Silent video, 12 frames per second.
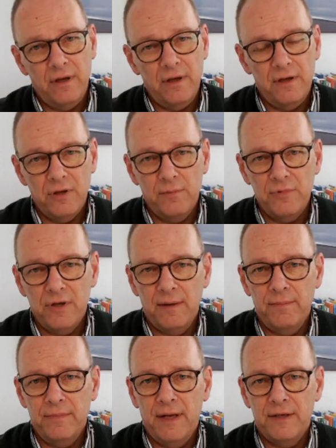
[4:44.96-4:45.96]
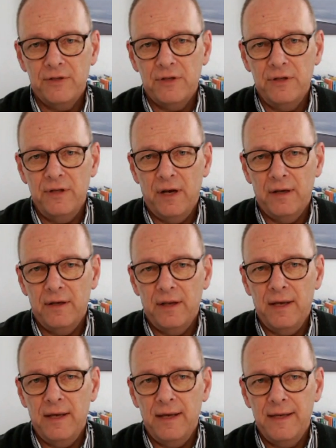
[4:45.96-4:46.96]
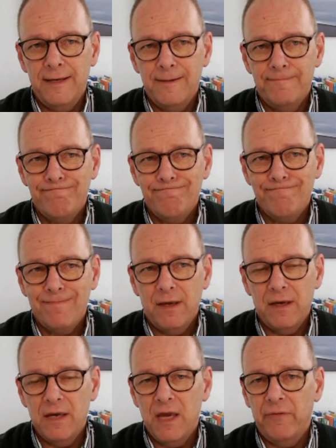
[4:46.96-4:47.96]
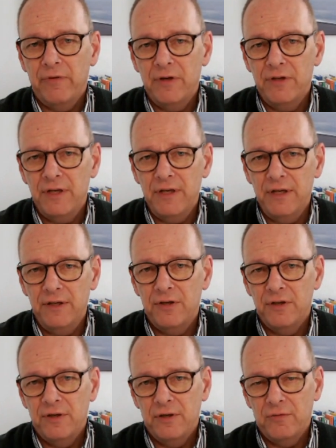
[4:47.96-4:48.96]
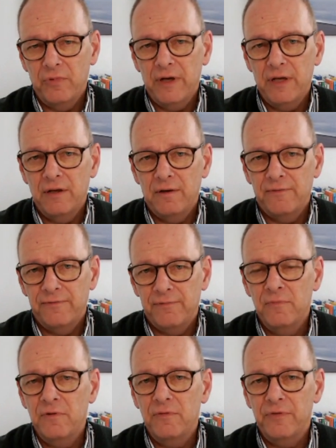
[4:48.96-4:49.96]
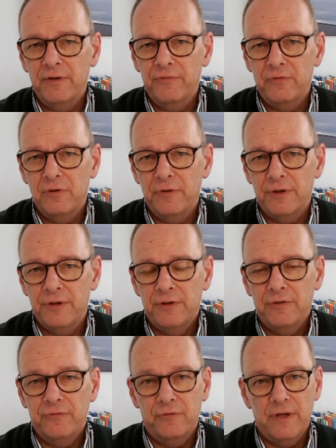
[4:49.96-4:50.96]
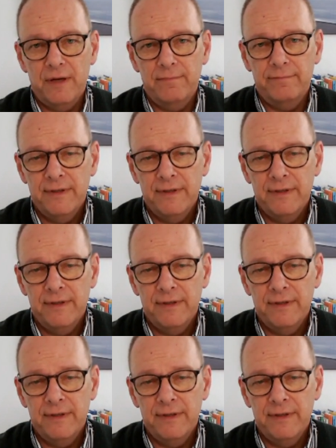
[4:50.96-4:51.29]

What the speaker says: sometimes that's not a guaranteed way of moving forward for them.